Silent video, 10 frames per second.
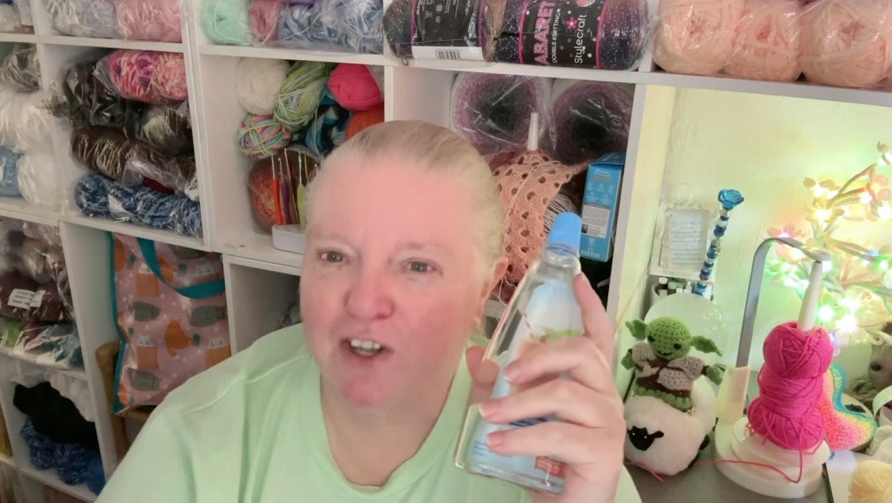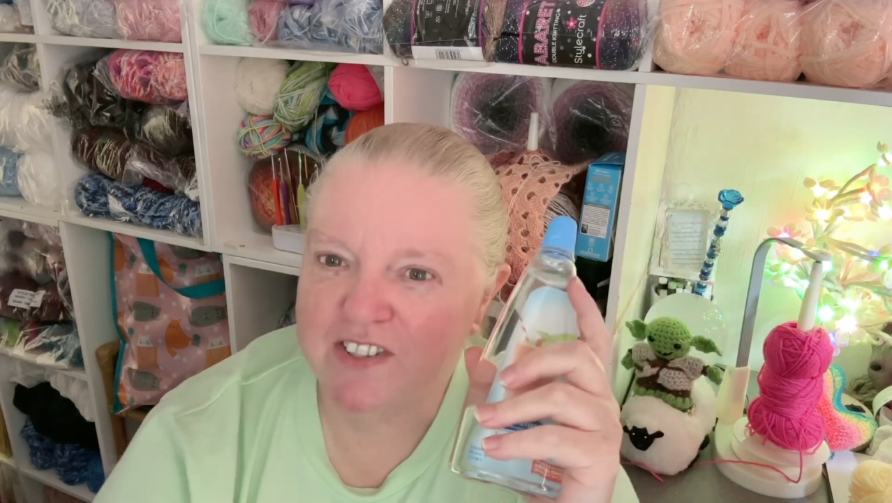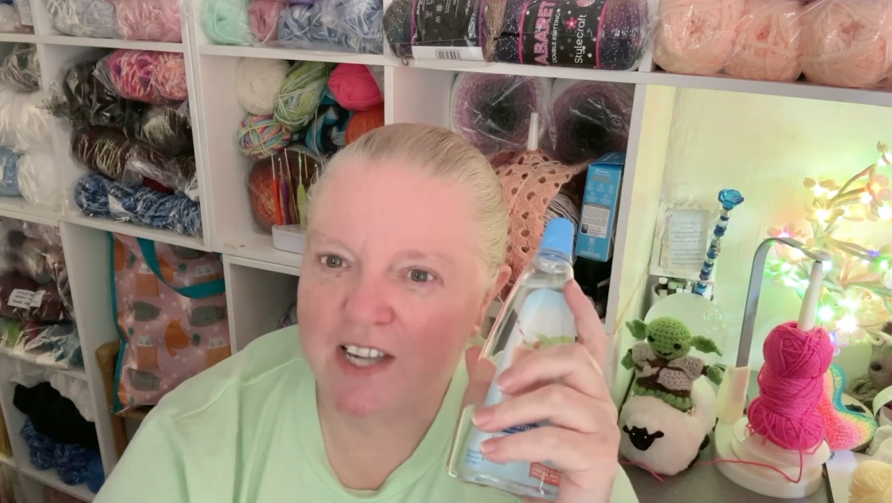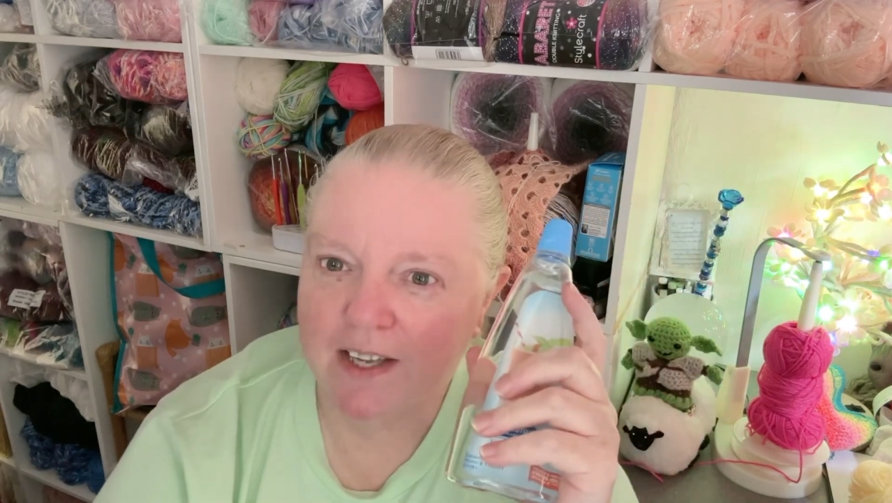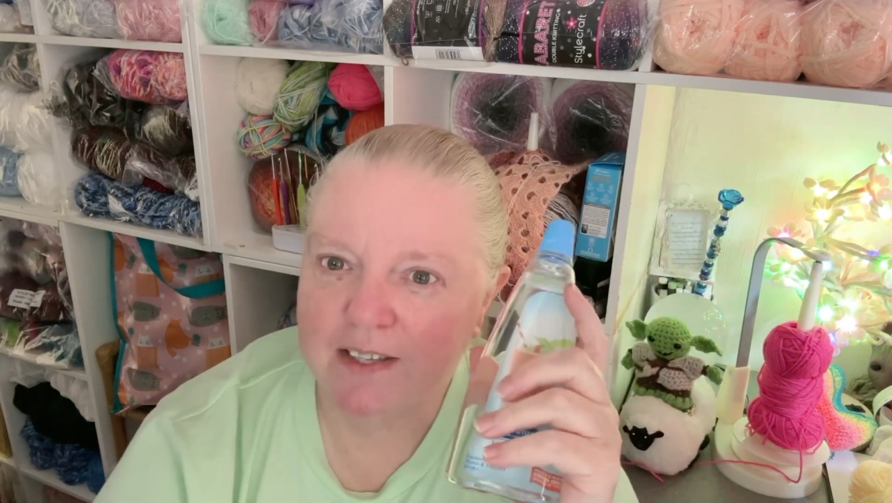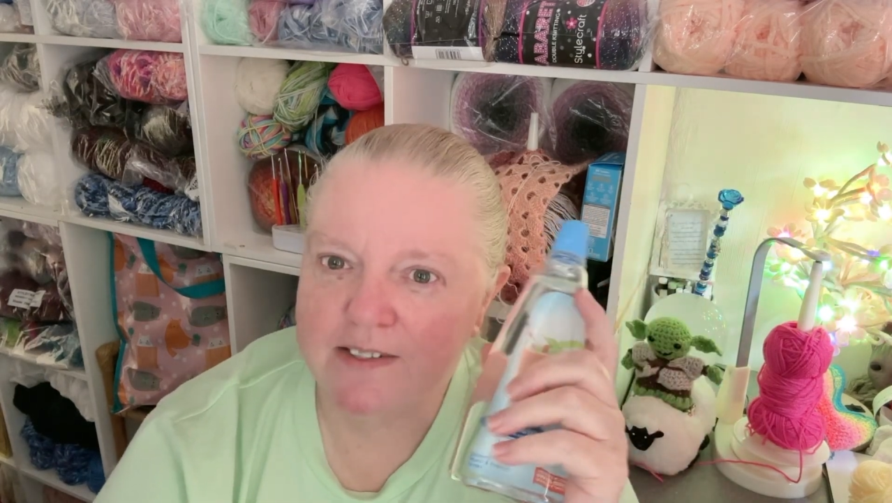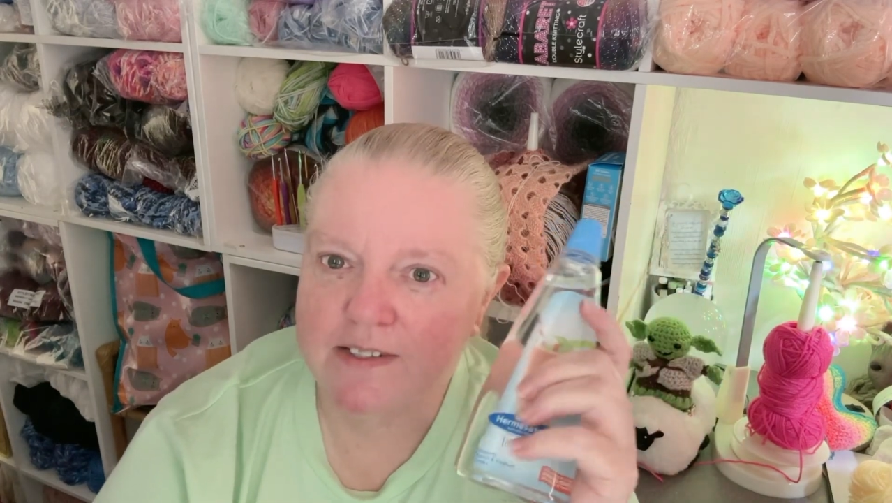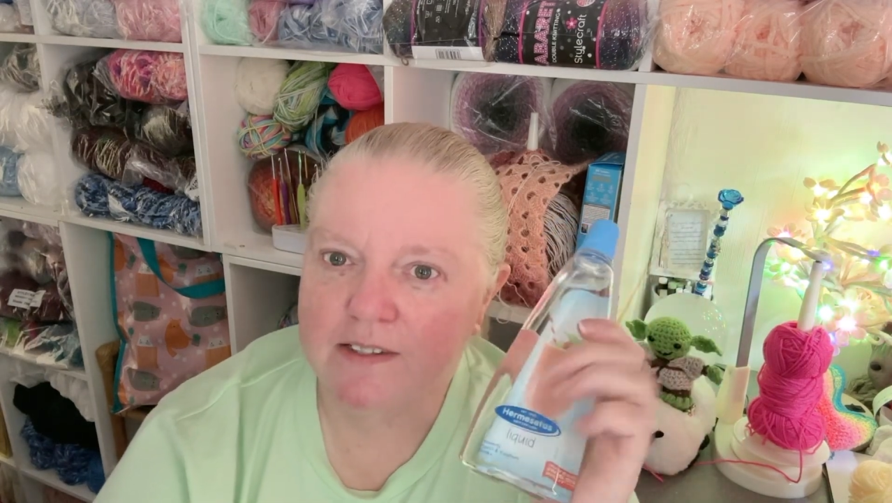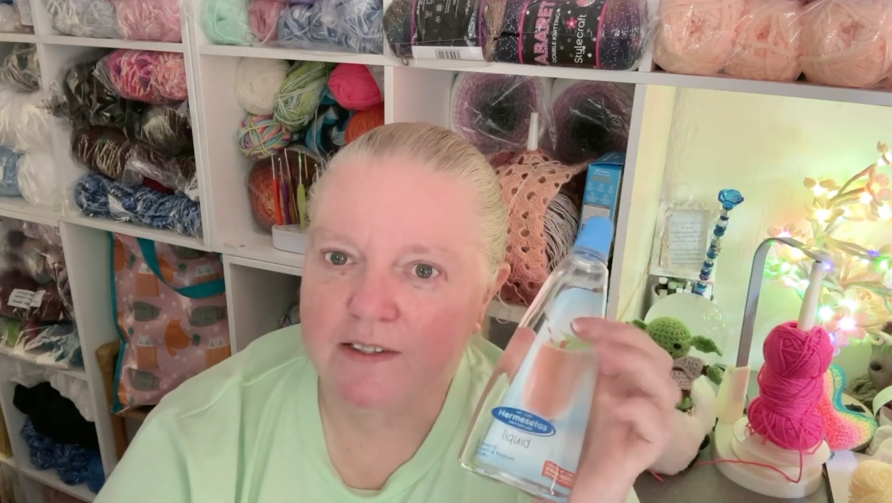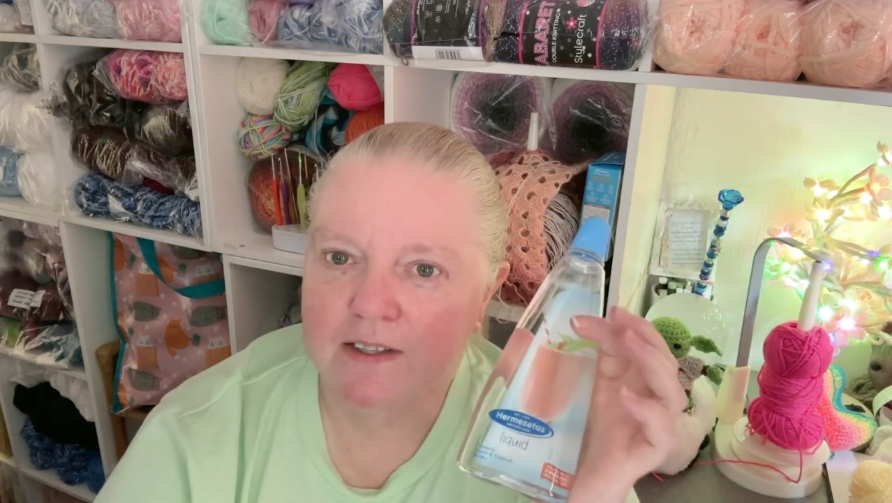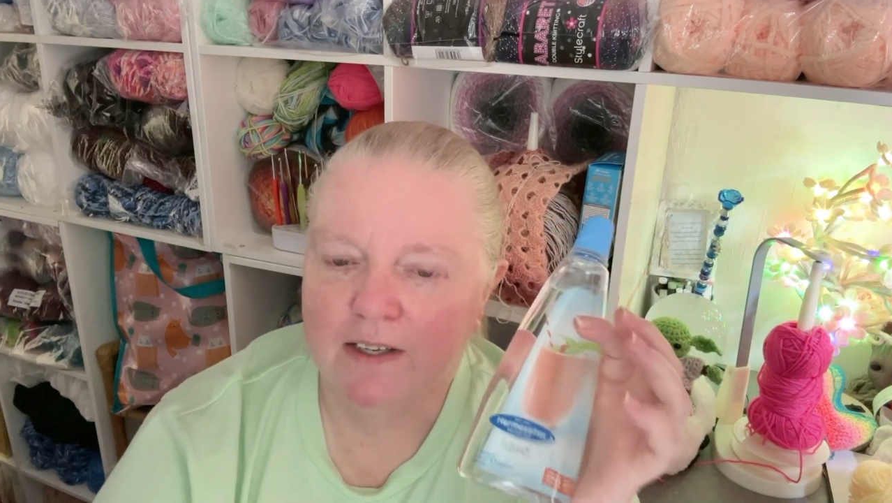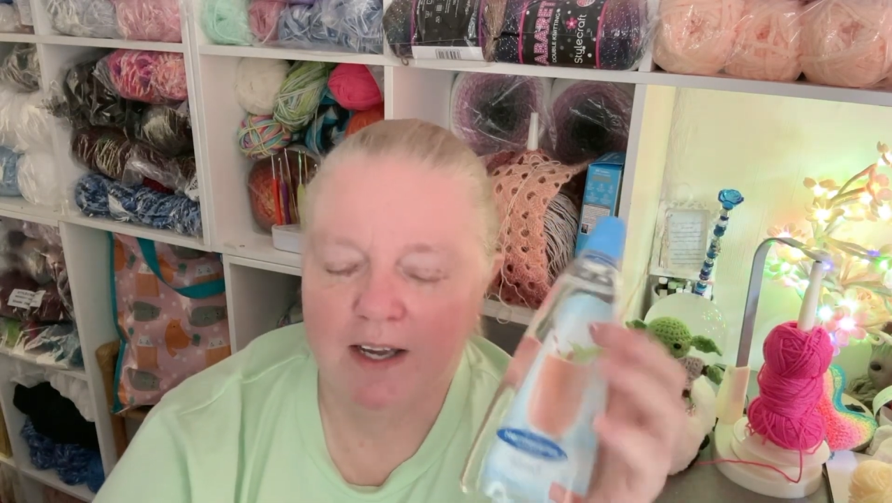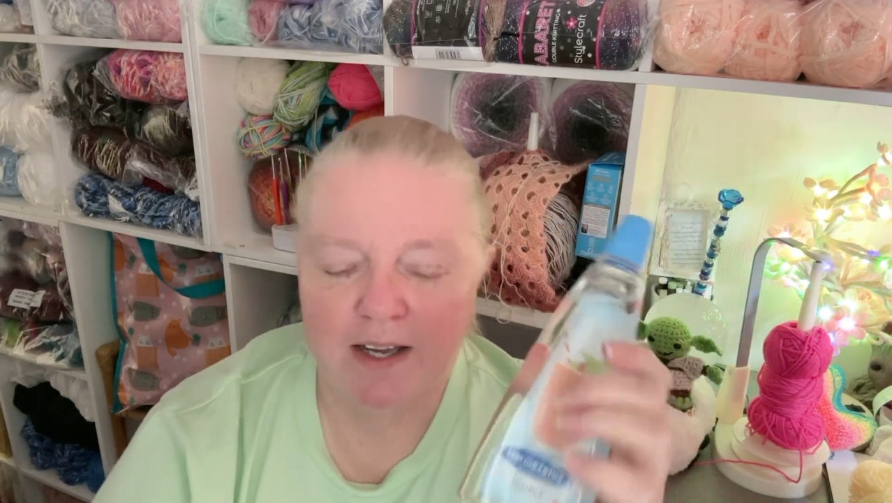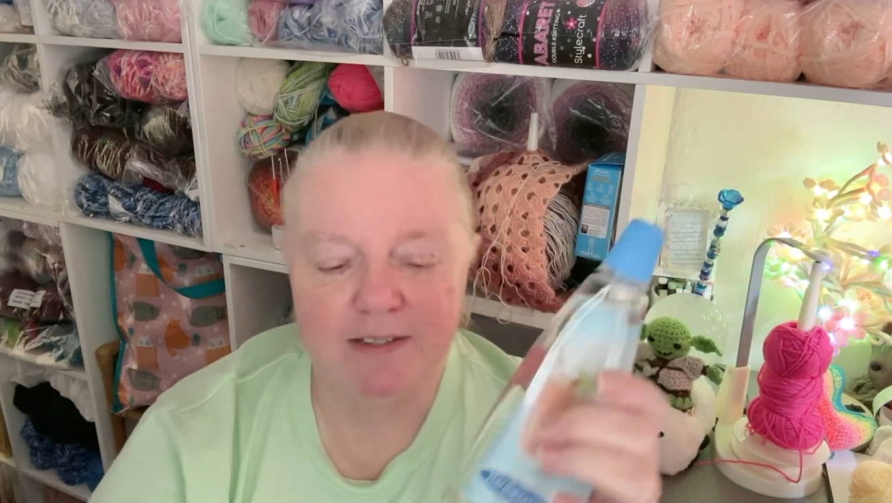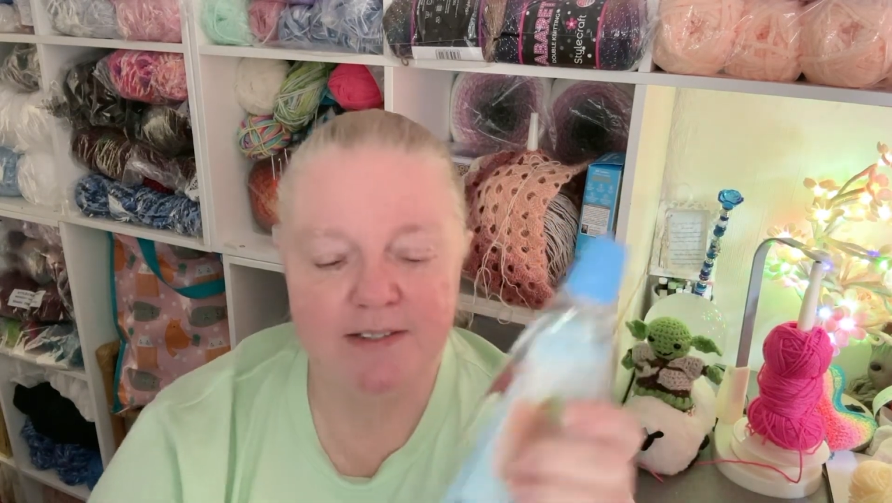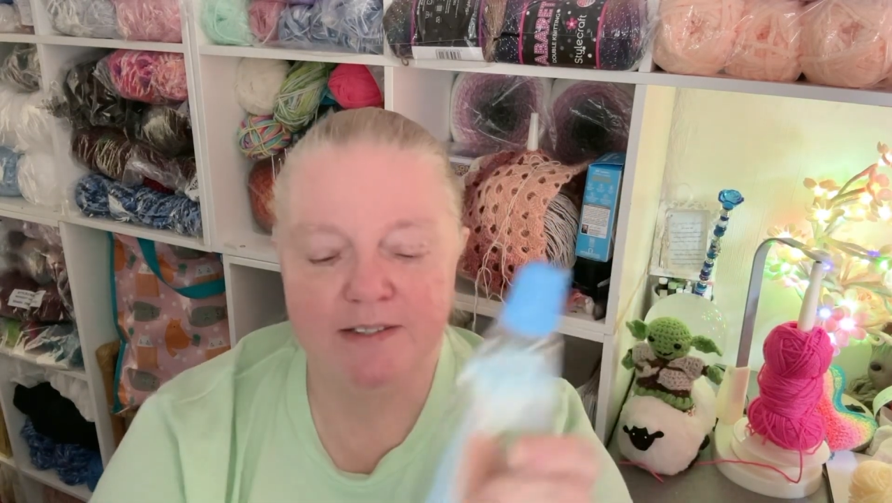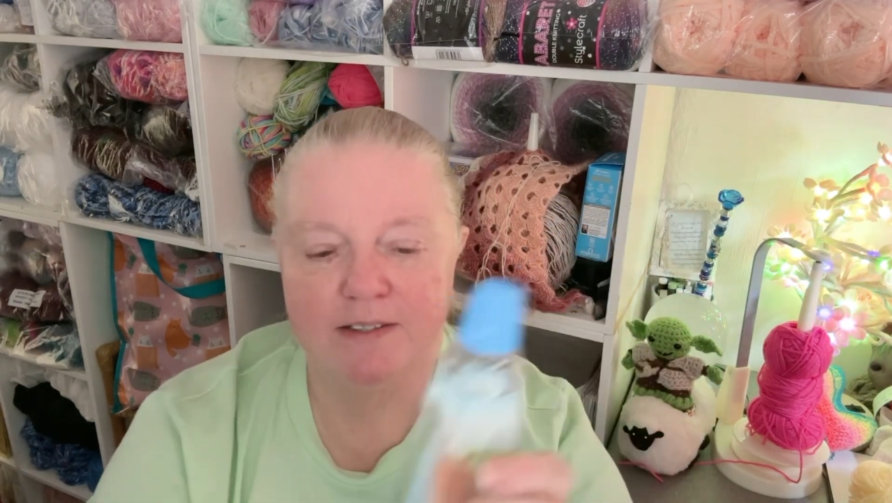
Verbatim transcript: the taste. And